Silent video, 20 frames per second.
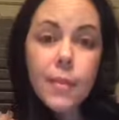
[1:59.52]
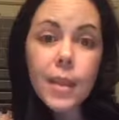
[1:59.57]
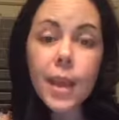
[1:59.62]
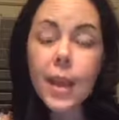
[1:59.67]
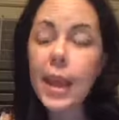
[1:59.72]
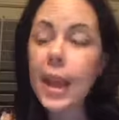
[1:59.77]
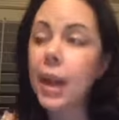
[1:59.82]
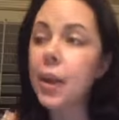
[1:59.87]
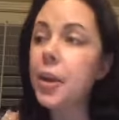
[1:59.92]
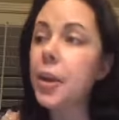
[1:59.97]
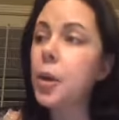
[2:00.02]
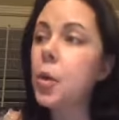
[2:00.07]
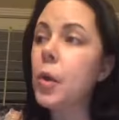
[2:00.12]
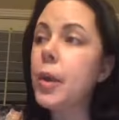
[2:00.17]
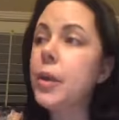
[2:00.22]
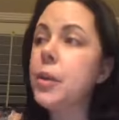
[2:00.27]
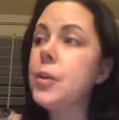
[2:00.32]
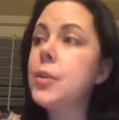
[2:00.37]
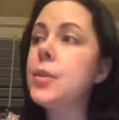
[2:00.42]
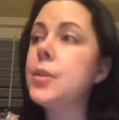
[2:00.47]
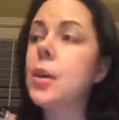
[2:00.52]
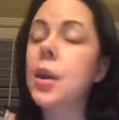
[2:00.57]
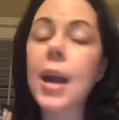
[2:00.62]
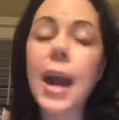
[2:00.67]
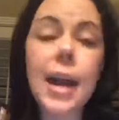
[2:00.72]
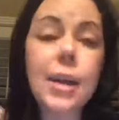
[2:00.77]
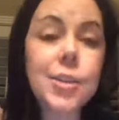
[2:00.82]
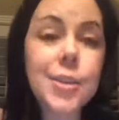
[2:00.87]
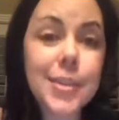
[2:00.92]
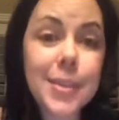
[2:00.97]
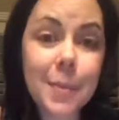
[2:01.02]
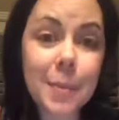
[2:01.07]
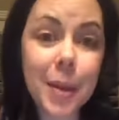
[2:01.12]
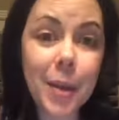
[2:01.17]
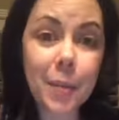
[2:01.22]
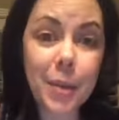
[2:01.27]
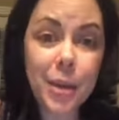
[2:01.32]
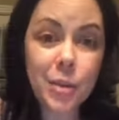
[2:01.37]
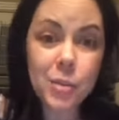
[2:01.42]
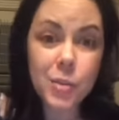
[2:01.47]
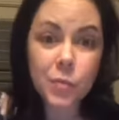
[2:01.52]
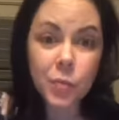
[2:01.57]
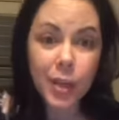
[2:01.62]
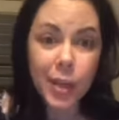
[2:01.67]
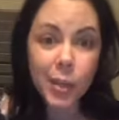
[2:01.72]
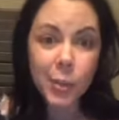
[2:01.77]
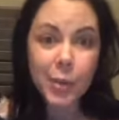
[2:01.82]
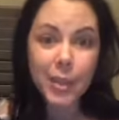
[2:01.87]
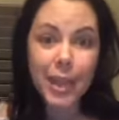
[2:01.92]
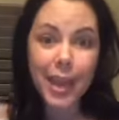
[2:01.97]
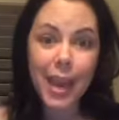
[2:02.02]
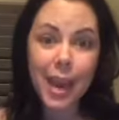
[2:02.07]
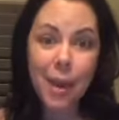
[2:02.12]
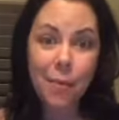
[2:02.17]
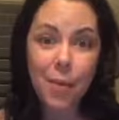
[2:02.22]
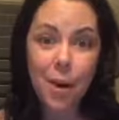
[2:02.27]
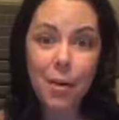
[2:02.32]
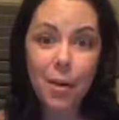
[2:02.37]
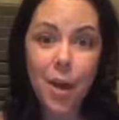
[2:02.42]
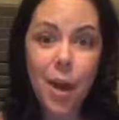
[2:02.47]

carrier oils are actually something we use frequently around our